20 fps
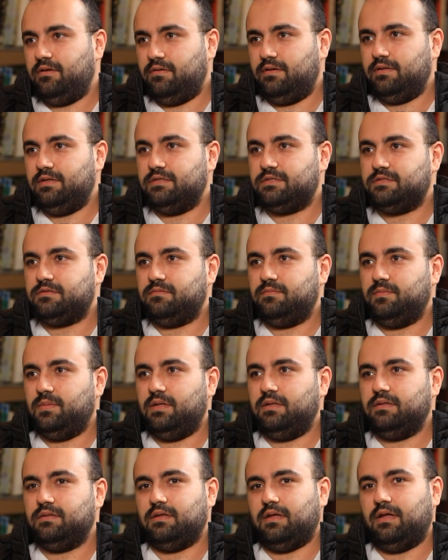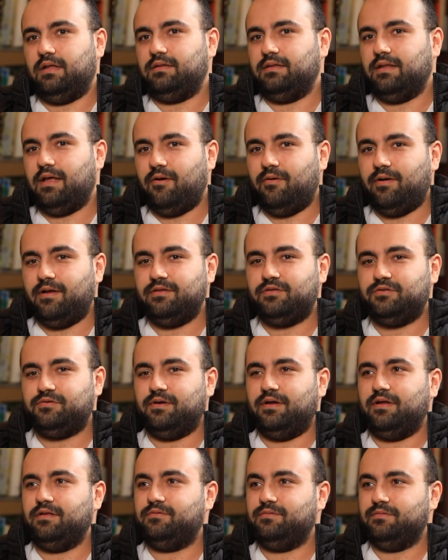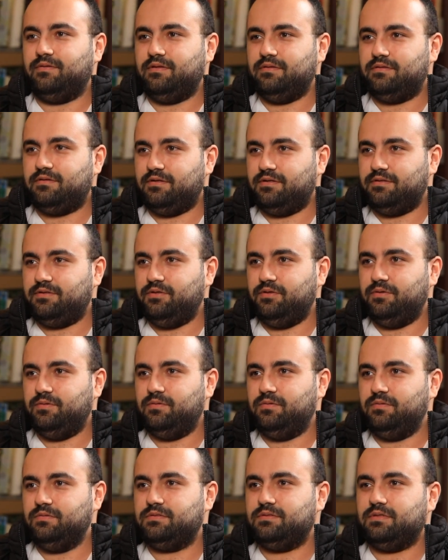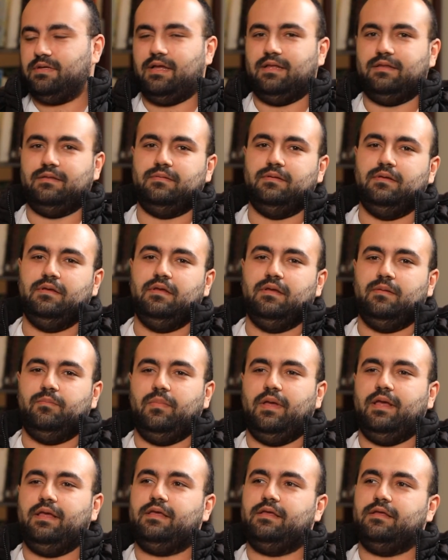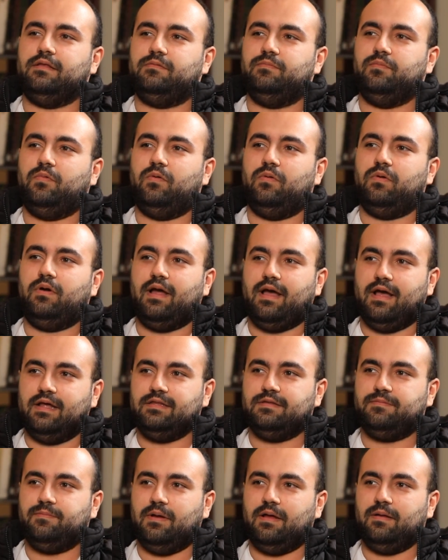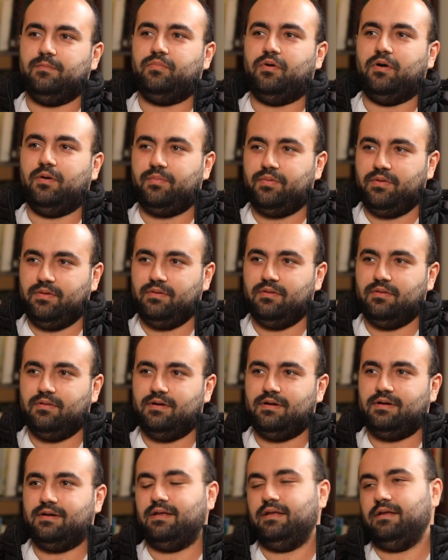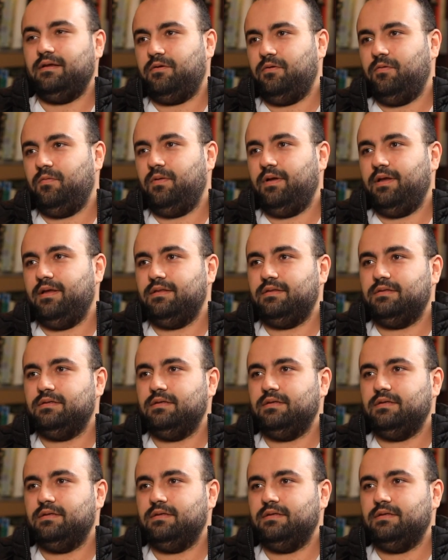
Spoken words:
instrument, and now I try to introduce and make it more handpan popular in Kuwait.